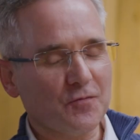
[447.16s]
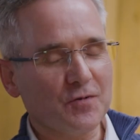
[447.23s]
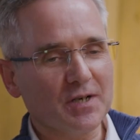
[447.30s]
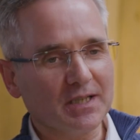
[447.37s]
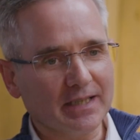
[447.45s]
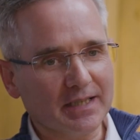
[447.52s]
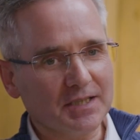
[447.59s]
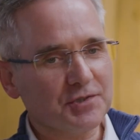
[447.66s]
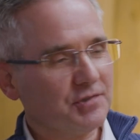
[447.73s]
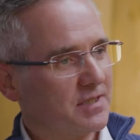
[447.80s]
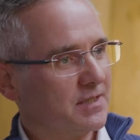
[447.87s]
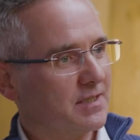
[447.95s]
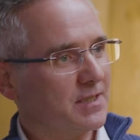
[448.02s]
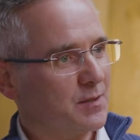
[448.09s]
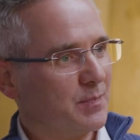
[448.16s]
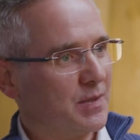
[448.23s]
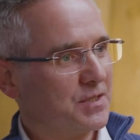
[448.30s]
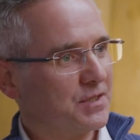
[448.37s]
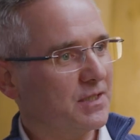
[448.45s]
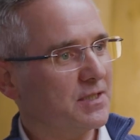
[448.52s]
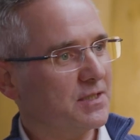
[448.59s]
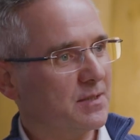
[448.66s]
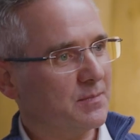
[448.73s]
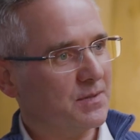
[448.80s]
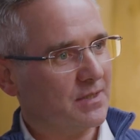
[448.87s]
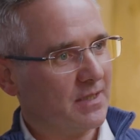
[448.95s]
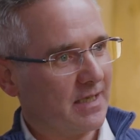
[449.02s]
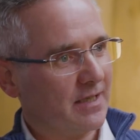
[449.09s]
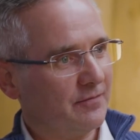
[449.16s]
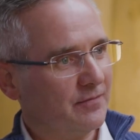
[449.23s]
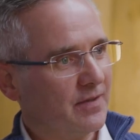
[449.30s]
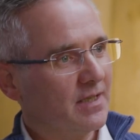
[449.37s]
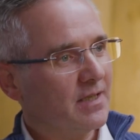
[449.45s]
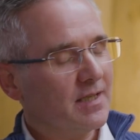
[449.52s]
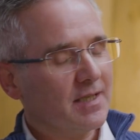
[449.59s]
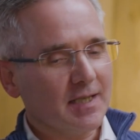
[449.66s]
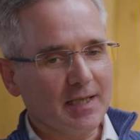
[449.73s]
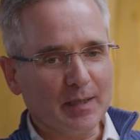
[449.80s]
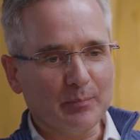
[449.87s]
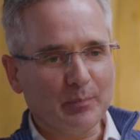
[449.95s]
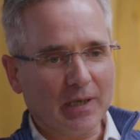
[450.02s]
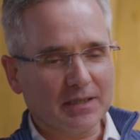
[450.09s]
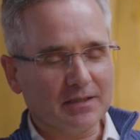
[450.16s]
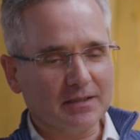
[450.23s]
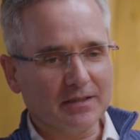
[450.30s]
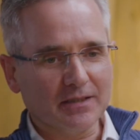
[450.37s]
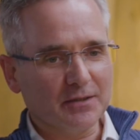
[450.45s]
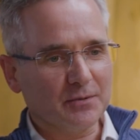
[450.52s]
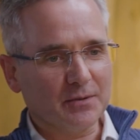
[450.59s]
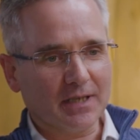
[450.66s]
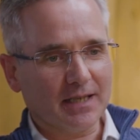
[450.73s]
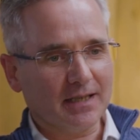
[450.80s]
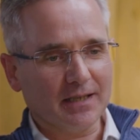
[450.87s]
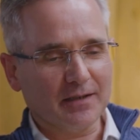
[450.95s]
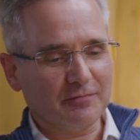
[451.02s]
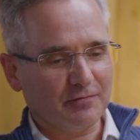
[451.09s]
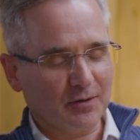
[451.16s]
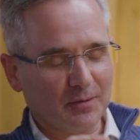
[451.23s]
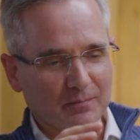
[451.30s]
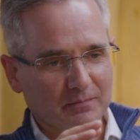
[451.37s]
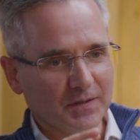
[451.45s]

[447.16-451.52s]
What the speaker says: really interesting specialisms that have impact in the UK, from